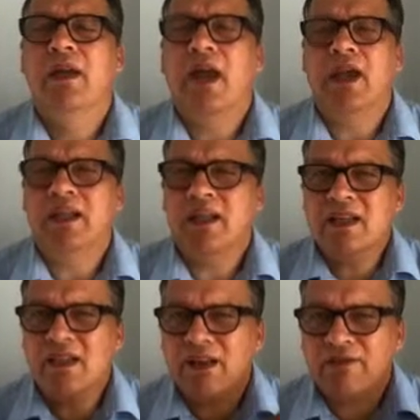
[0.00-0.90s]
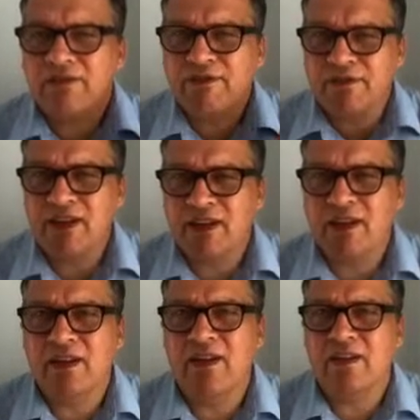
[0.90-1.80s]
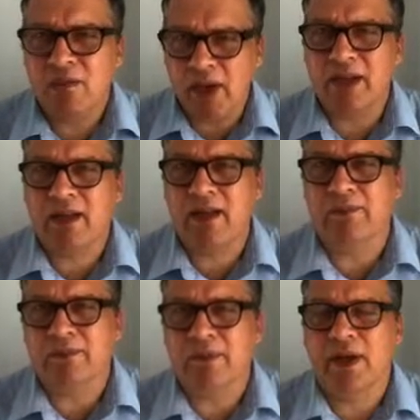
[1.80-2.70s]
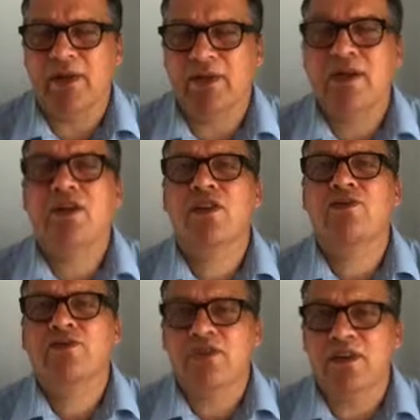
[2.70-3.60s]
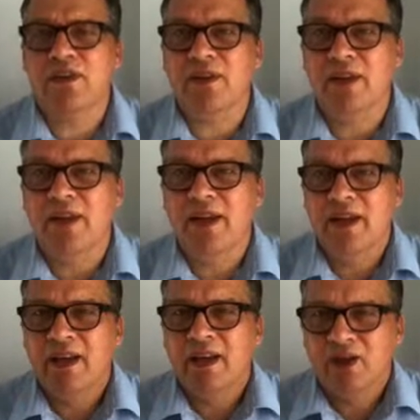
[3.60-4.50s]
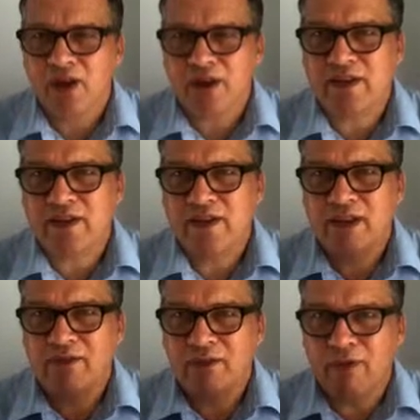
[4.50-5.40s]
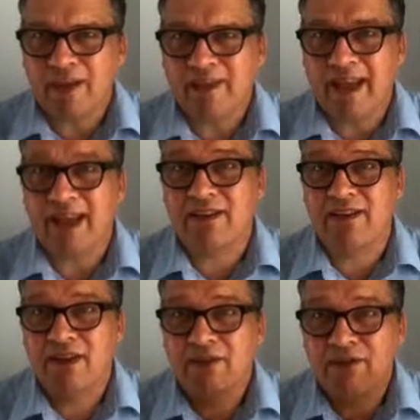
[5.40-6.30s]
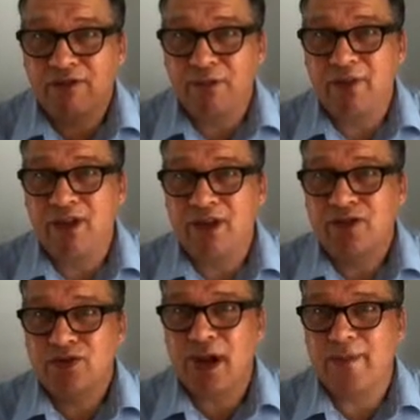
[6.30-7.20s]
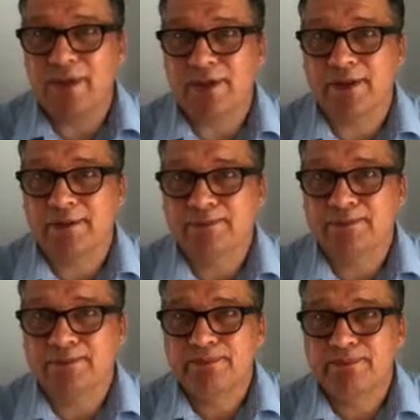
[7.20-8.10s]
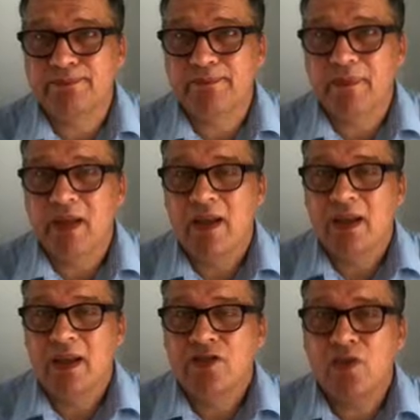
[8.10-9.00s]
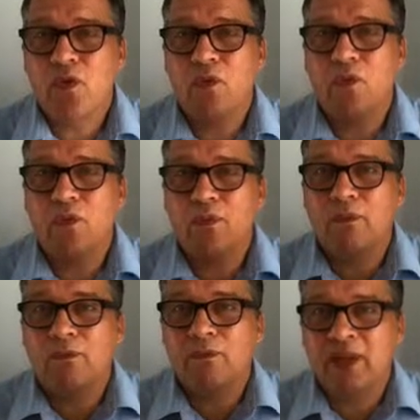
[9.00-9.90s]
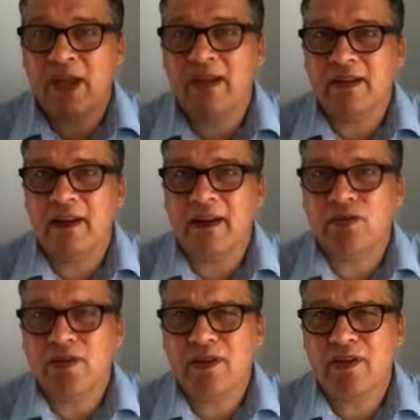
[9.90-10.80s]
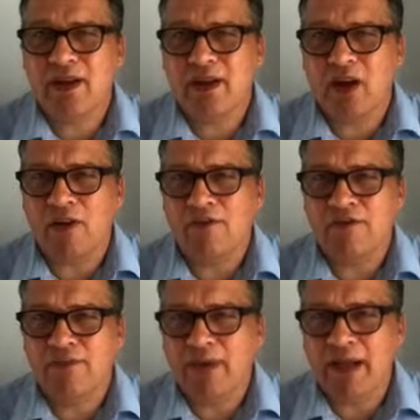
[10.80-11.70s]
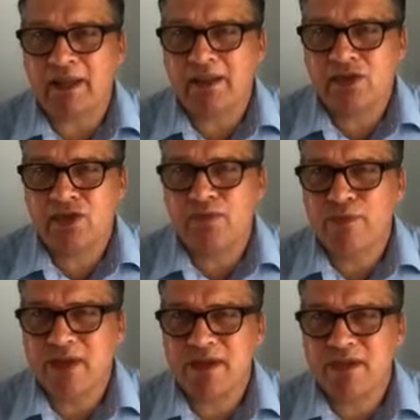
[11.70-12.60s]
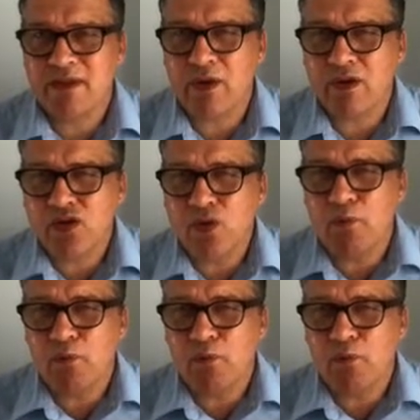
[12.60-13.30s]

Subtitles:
I did not feel welcome. I did not feel God want that for me to happen. So then I took a little off, like 2 months, and I was so